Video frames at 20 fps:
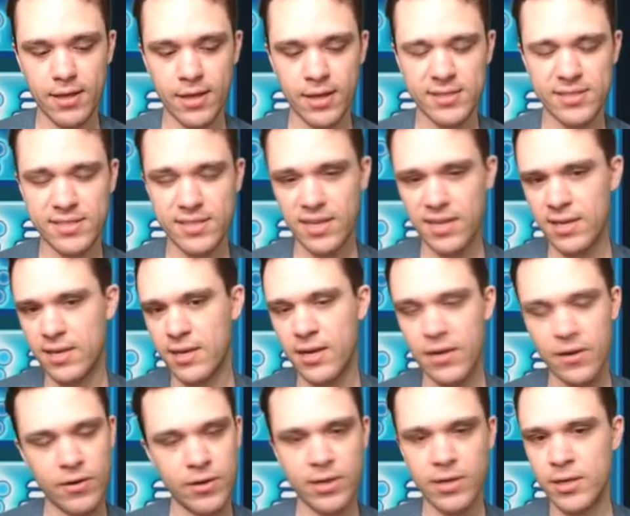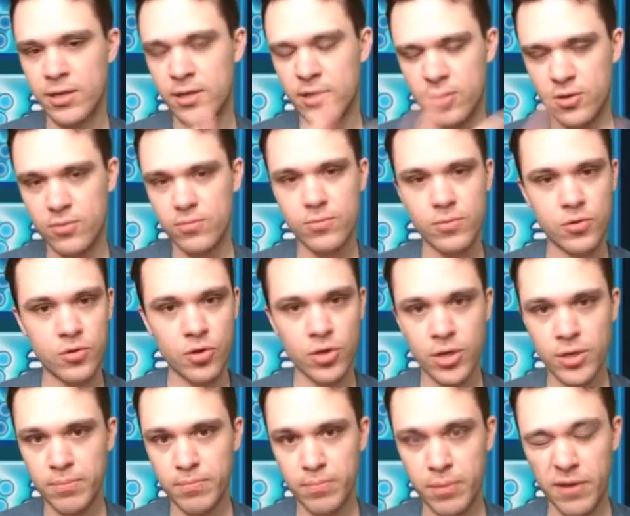a secondary
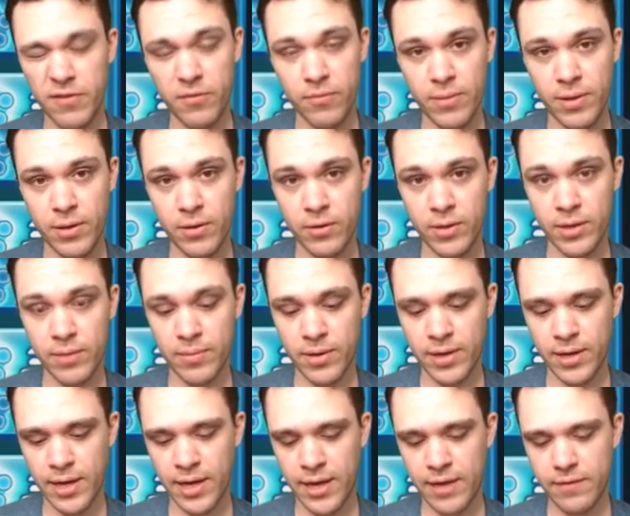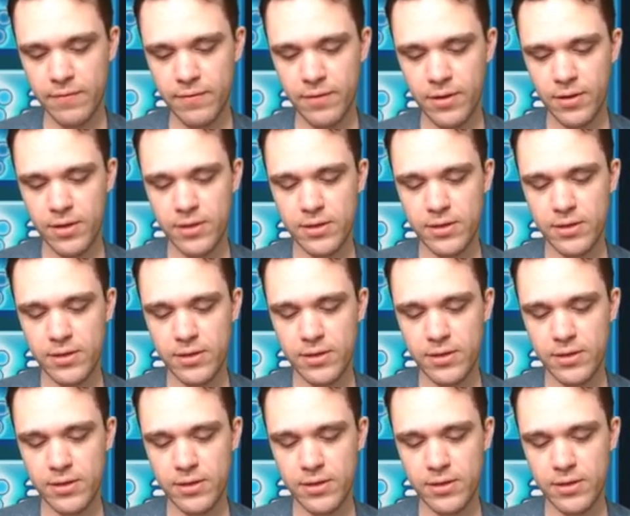good buffer medal they might have.